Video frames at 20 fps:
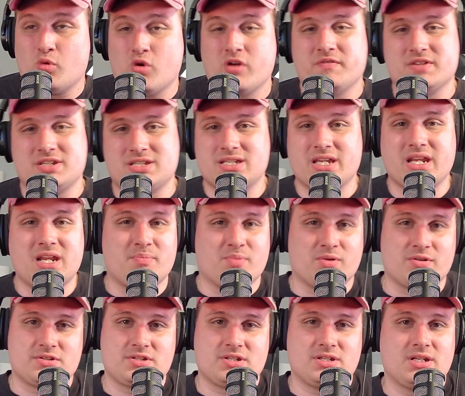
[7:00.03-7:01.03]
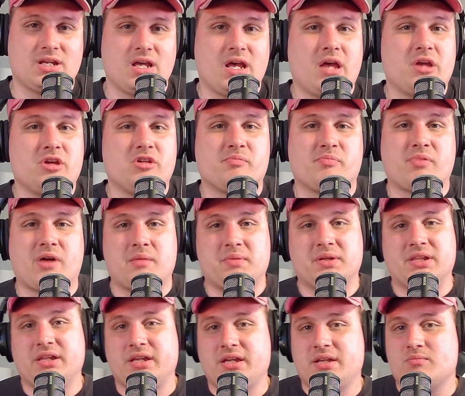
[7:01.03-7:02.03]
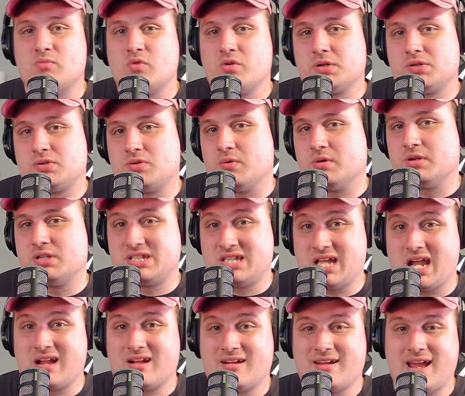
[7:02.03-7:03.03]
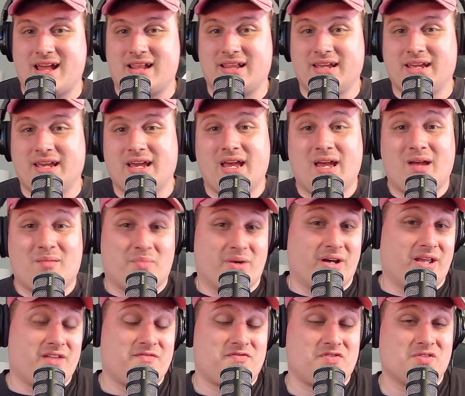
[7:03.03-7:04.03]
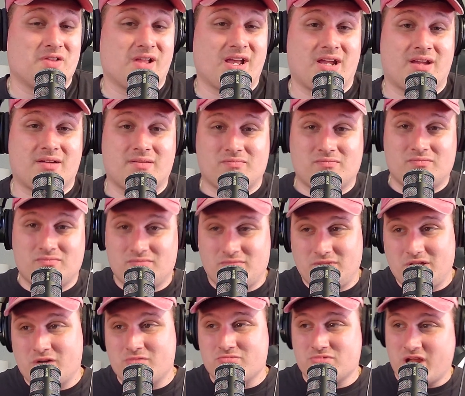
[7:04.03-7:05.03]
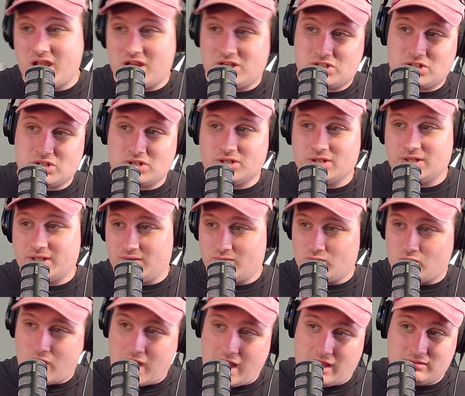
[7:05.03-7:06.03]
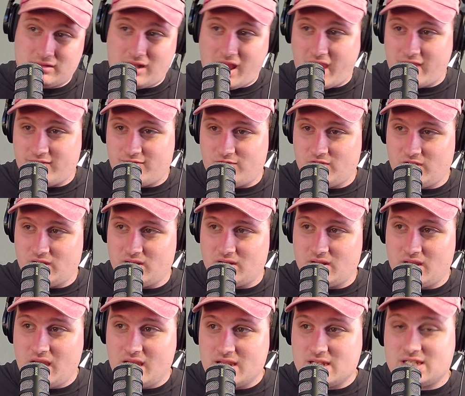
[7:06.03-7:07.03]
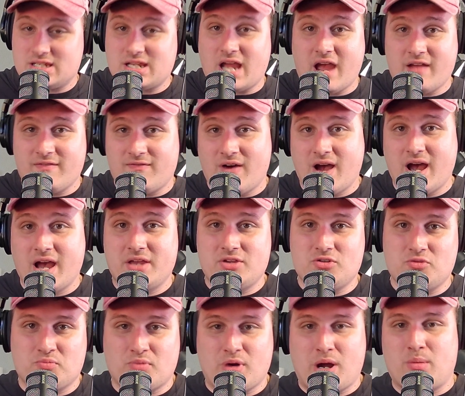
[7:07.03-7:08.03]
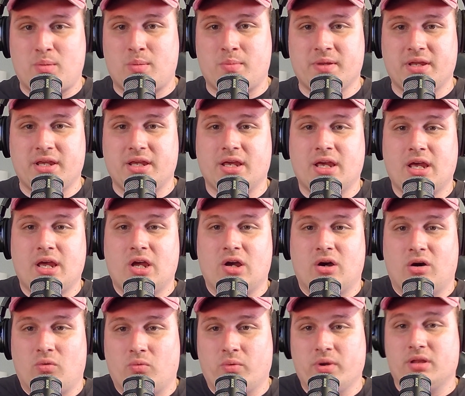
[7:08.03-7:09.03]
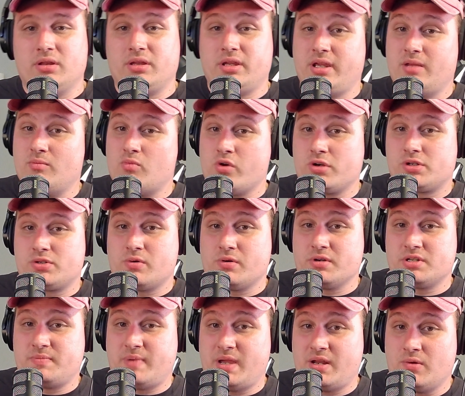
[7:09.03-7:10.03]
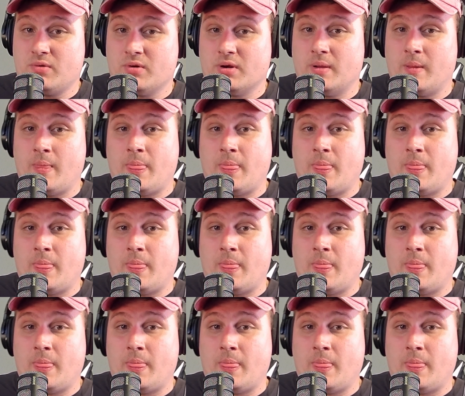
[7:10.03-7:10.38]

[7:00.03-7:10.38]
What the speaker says: of a city person, you probably lean more towards Diagon Alley. But if you like, you know, nature and wildlife and sci-fi, you probably will lean more towards Pandora.